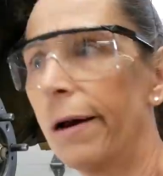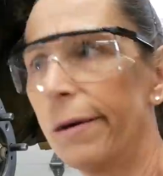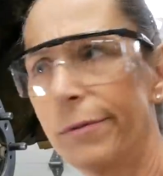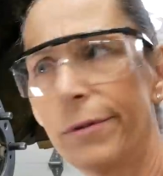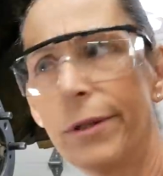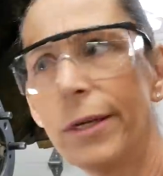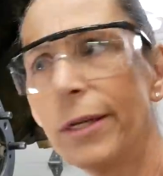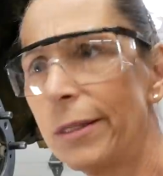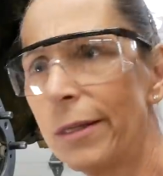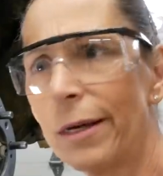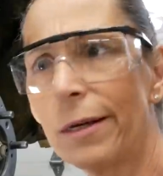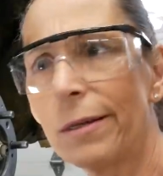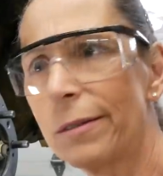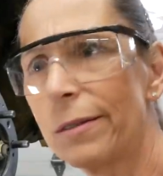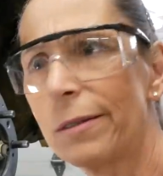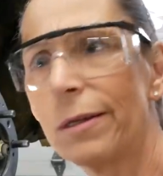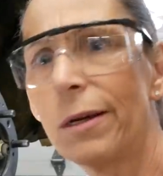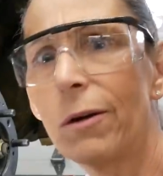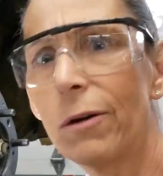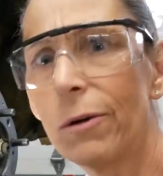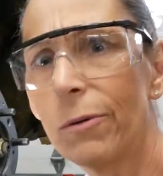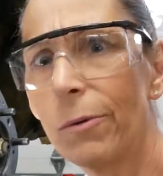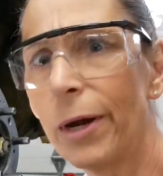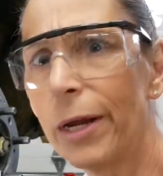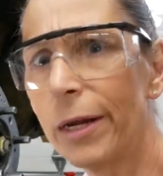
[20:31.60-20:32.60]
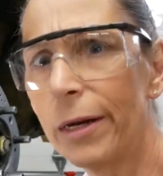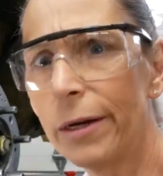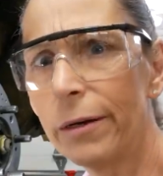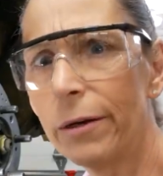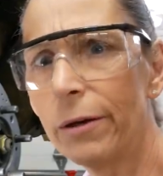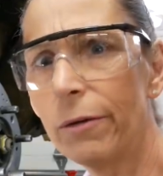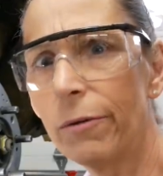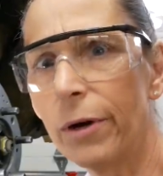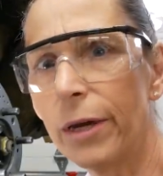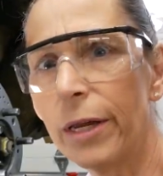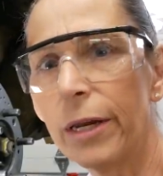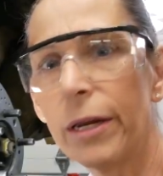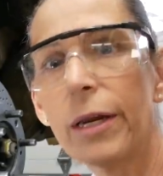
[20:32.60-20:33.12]
I think that's the only way to
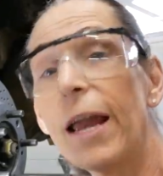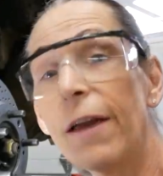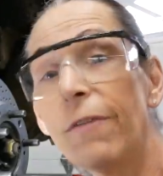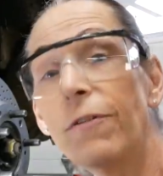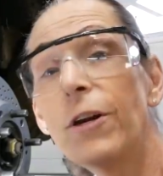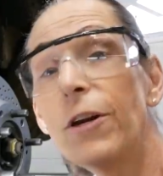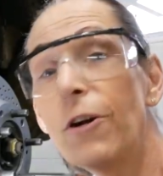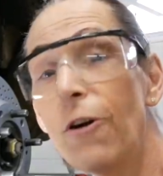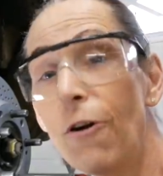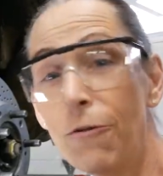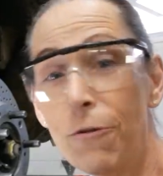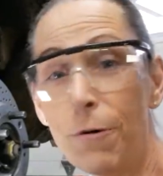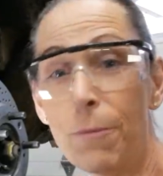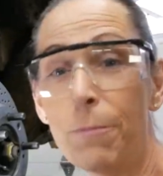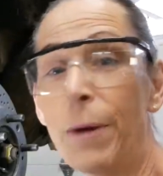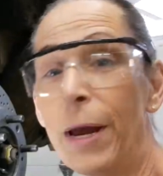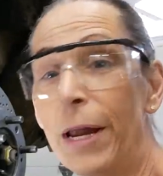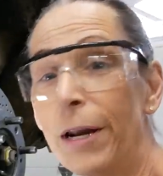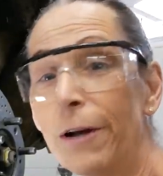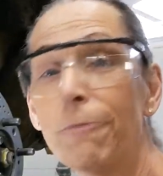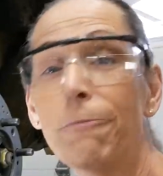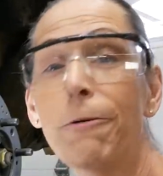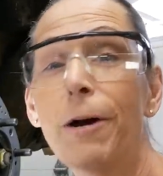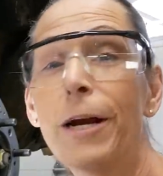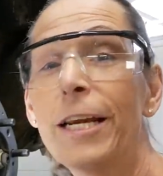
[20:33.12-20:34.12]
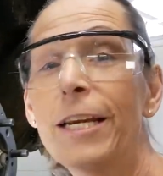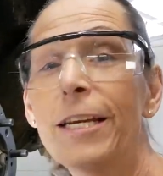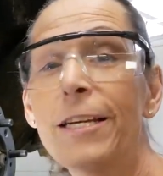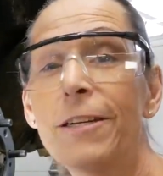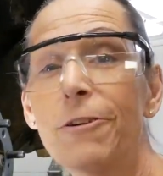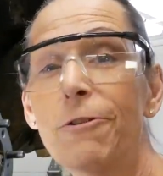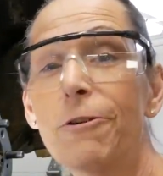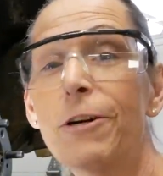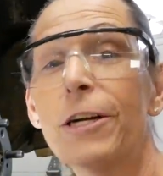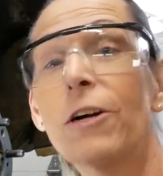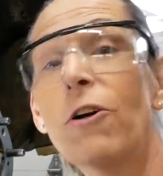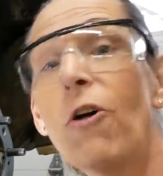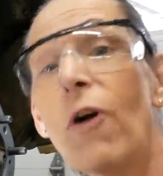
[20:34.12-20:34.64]
do it. If you know of a better way to
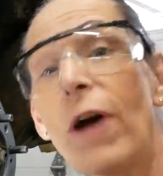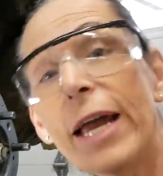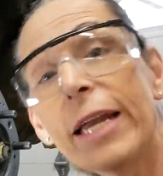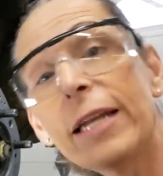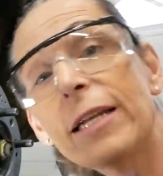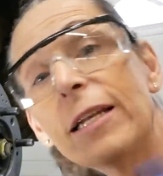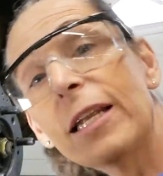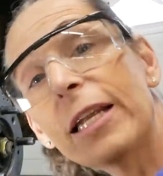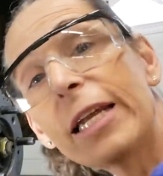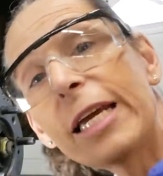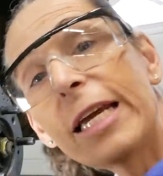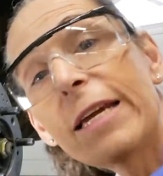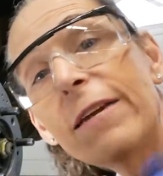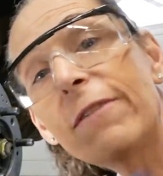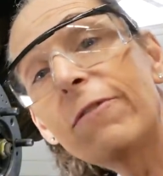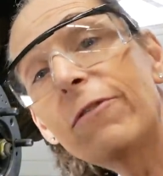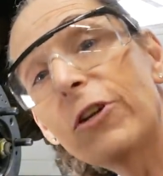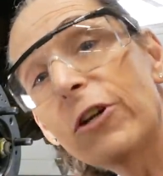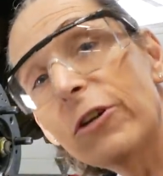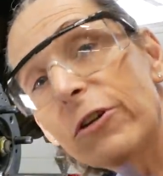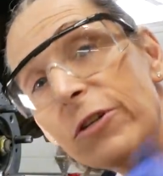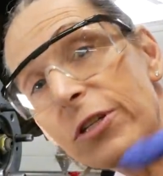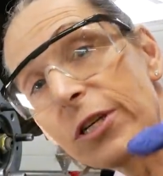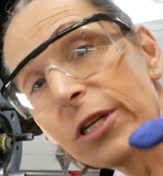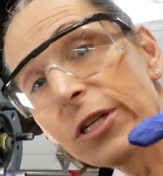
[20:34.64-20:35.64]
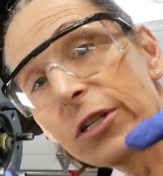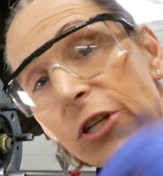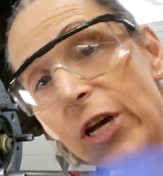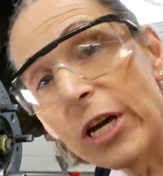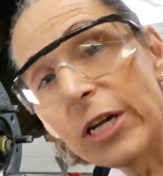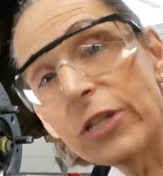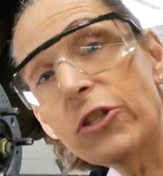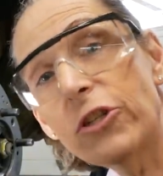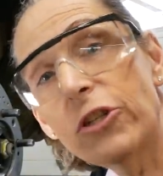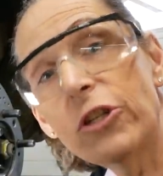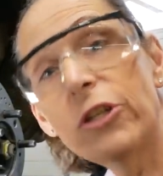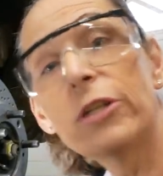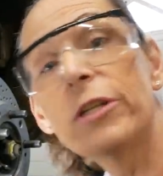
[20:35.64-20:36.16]
do it, go ahead and leave your
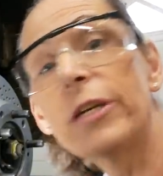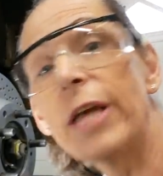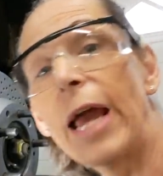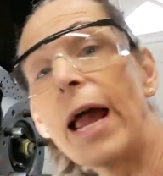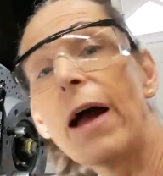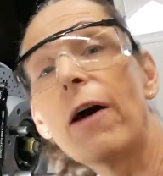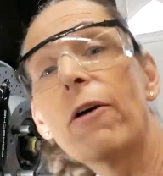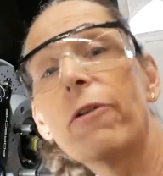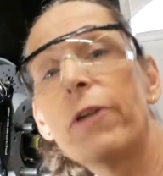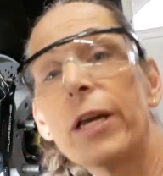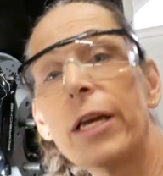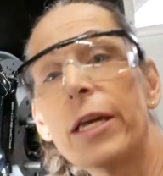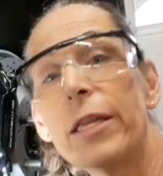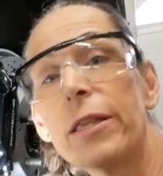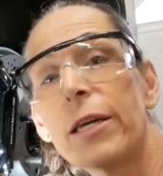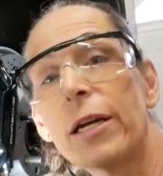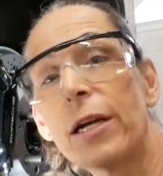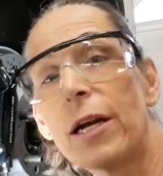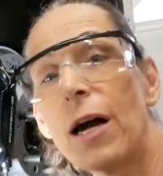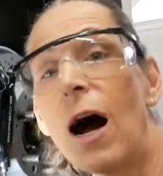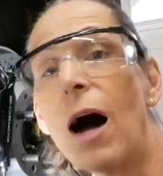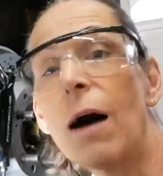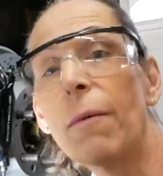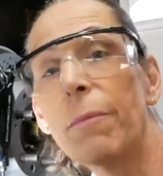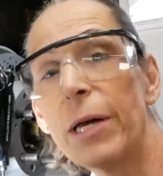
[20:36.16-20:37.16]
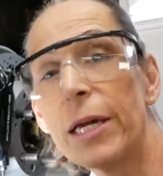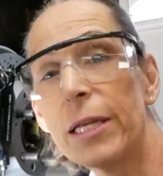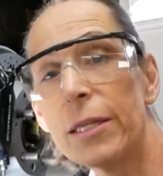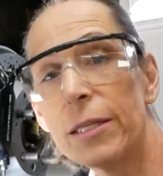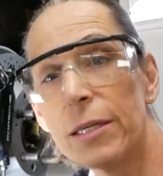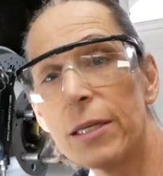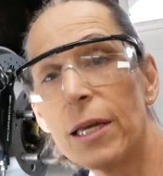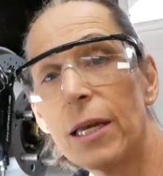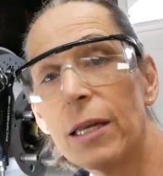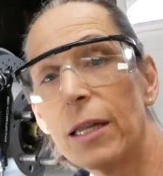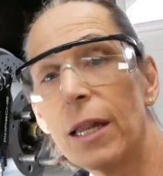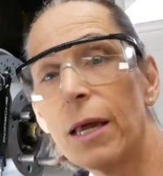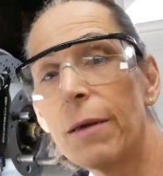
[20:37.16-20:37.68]
suggestion down in the
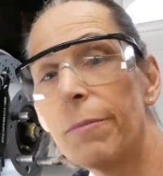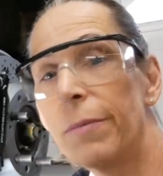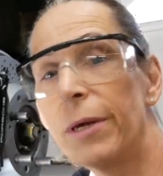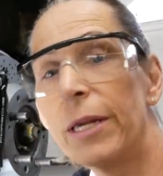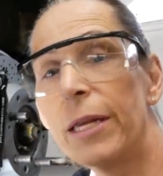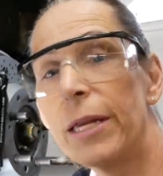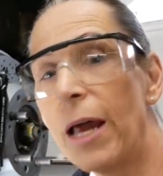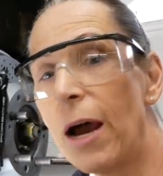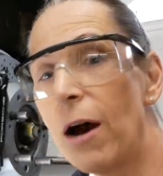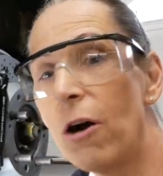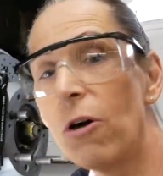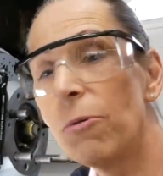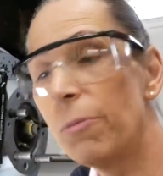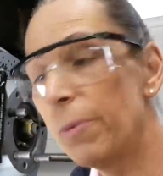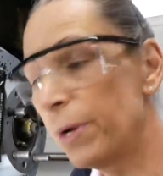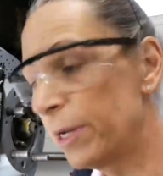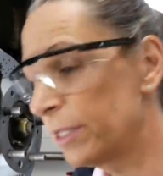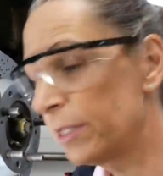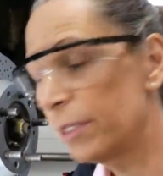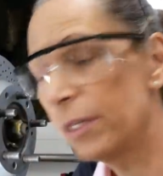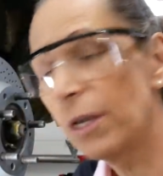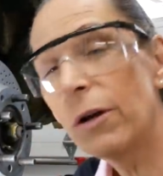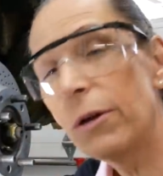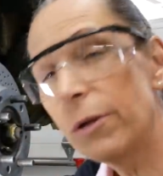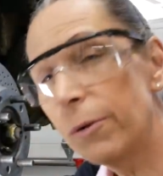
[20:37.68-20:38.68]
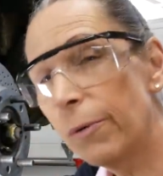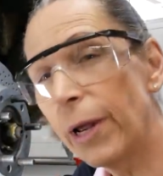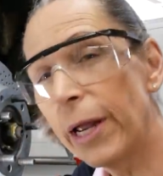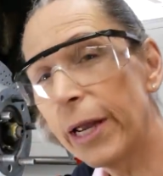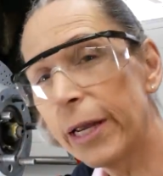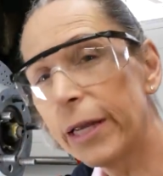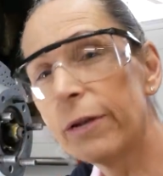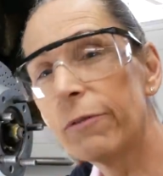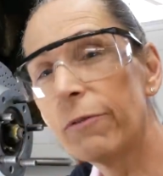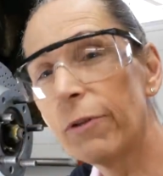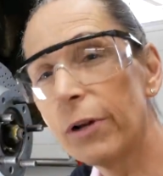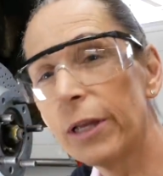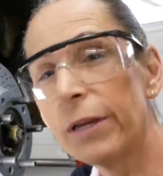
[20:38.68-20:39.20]
comments and let me know, but it's the only way I
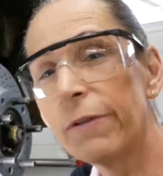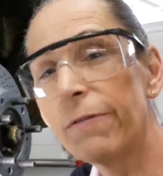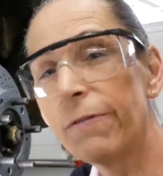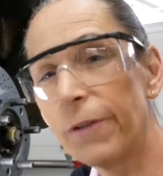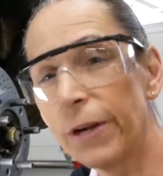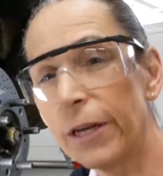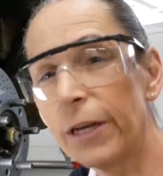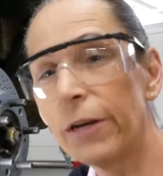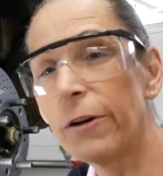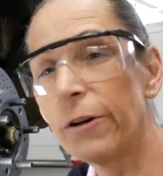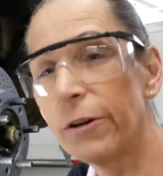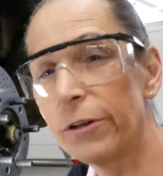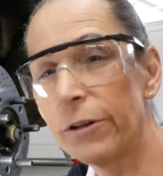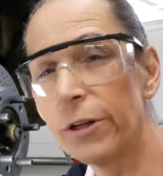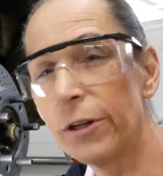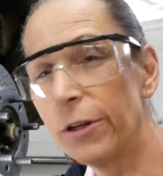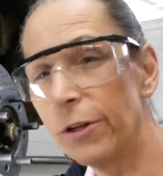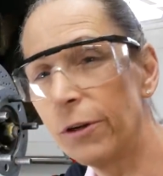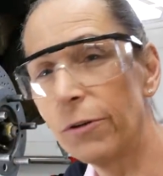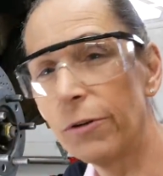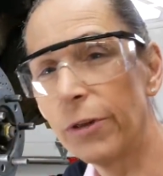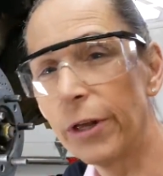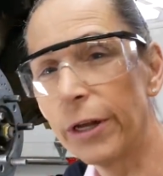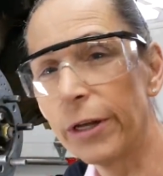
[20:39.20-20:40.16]
can really figure to do